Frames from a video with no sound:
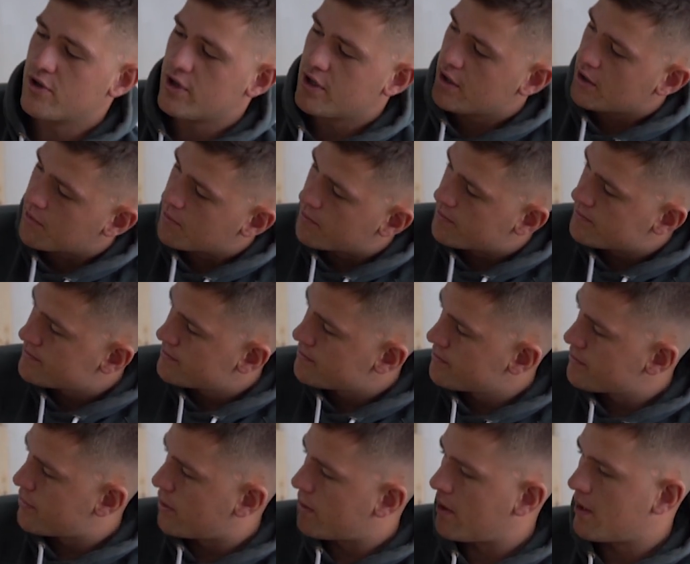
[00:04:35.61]
You can
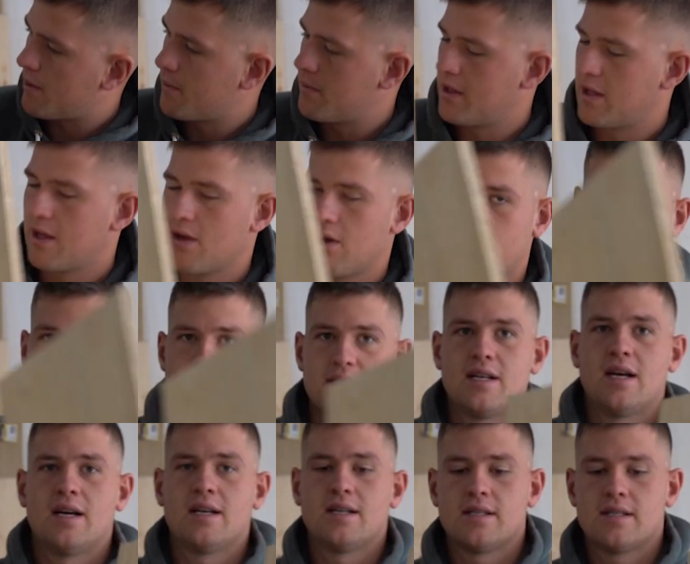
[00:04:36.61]
probably kind of
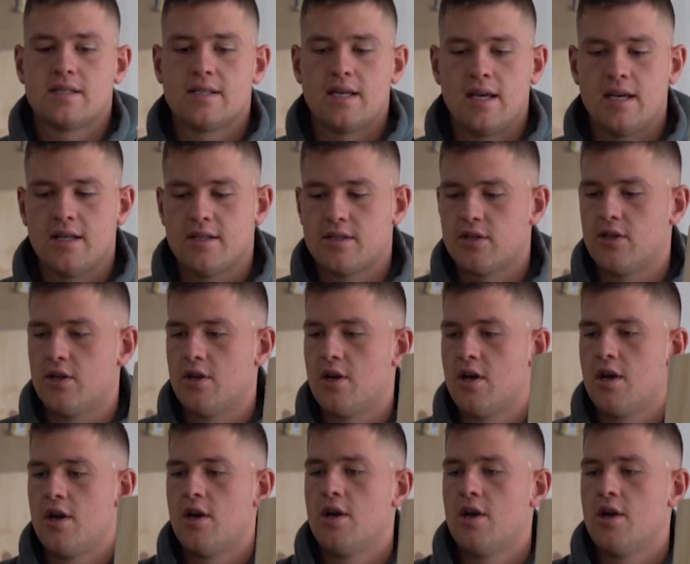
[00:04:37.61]
start to see it. So